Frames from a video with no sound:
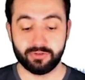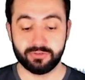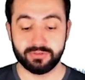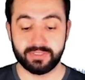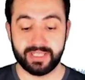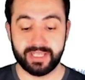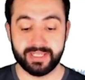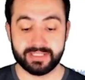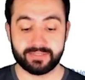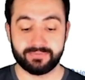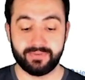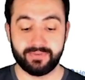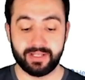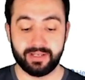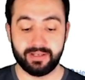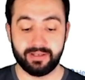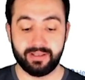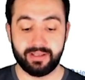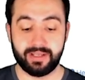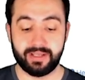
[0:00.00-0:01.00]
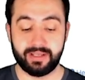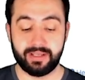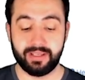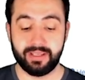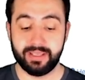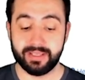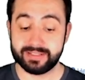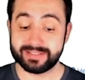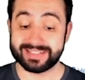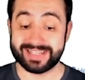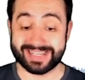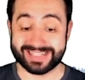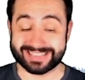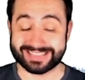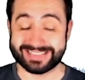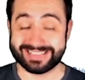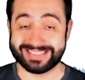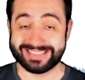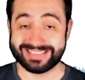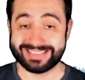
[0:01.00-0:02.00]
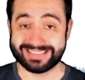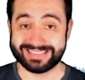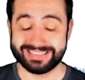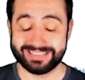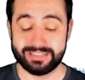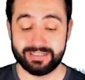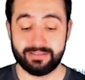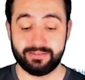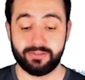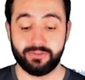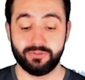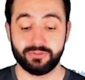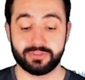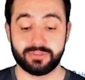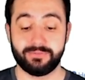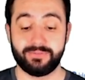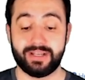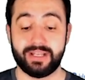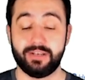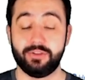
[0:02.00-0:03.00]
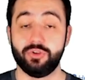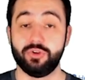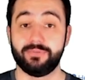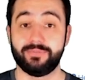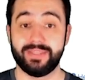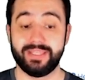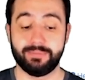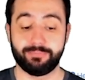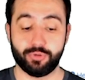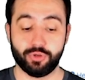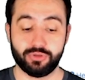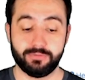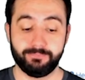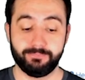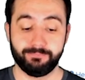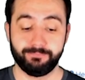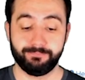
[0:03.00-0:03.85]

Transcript: on the x-axis, let's use the value of epoch.